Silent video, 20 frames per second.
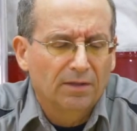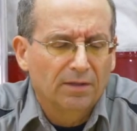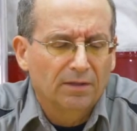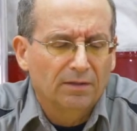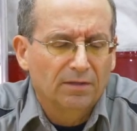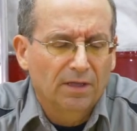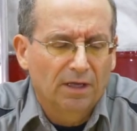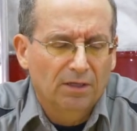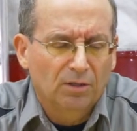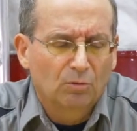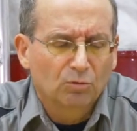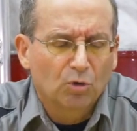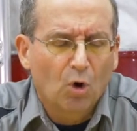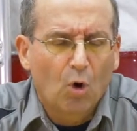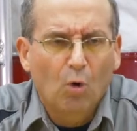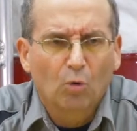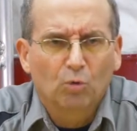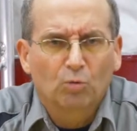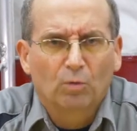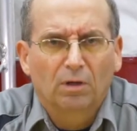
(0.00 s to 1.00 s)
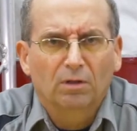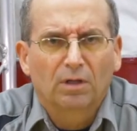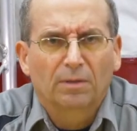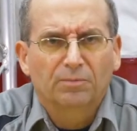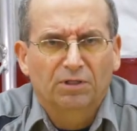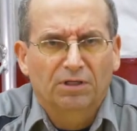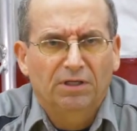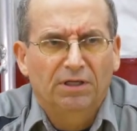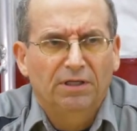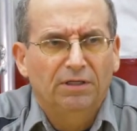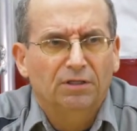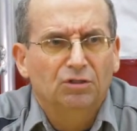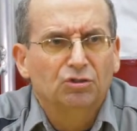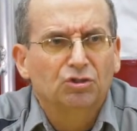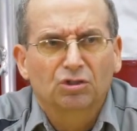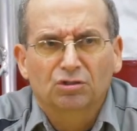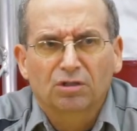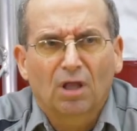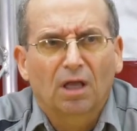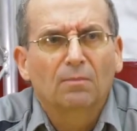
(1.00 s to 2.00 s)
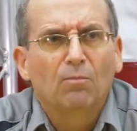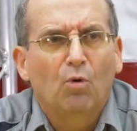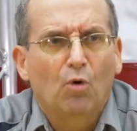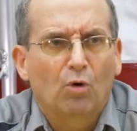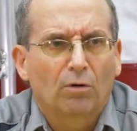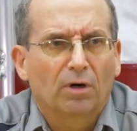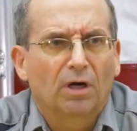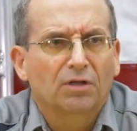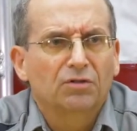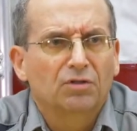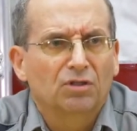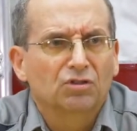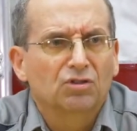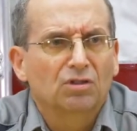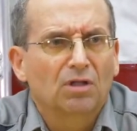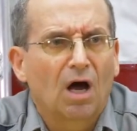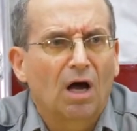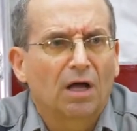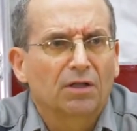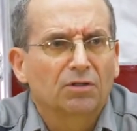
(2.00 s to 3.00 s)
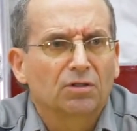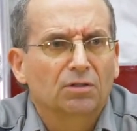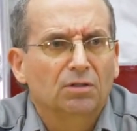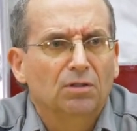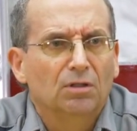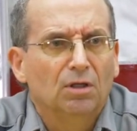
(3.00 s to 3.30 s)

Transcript: they don't hold well up to heat, just like boron does not.